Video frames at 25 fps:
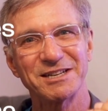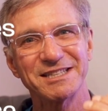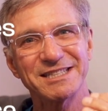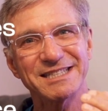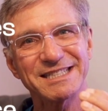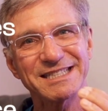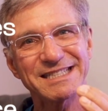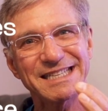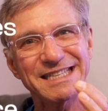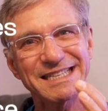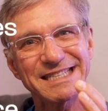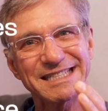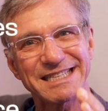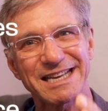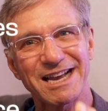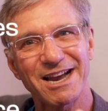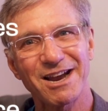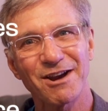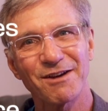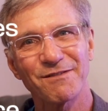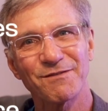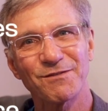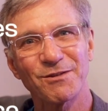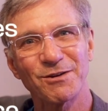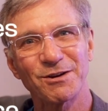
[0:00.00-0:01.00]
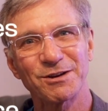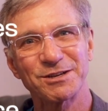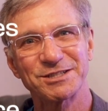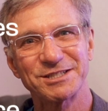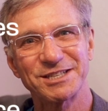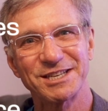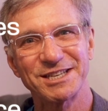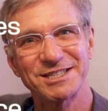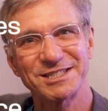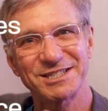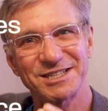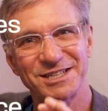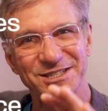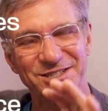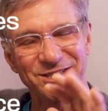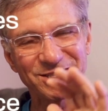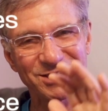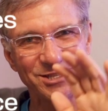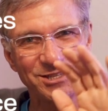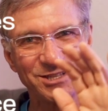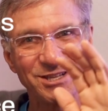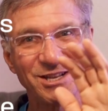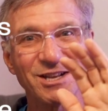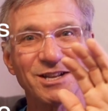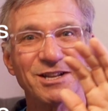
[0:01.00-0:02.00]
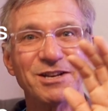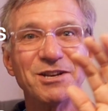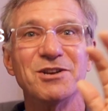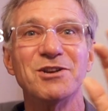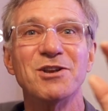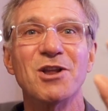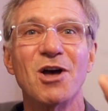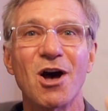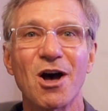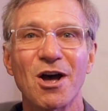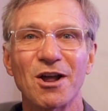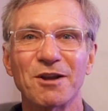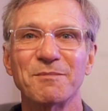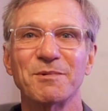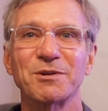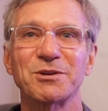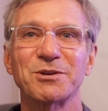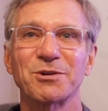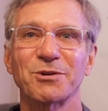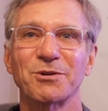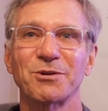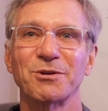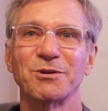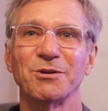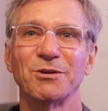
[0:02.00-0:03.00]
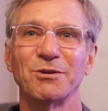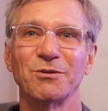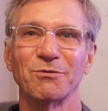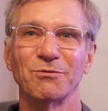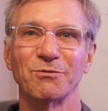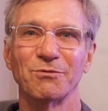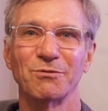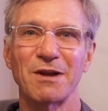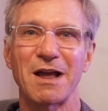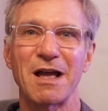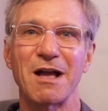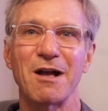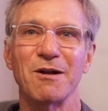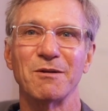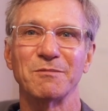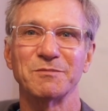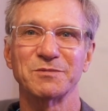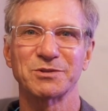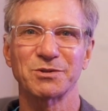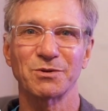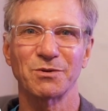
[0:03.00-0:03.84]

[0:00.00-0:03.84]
It's a desire for existence in non-material realms,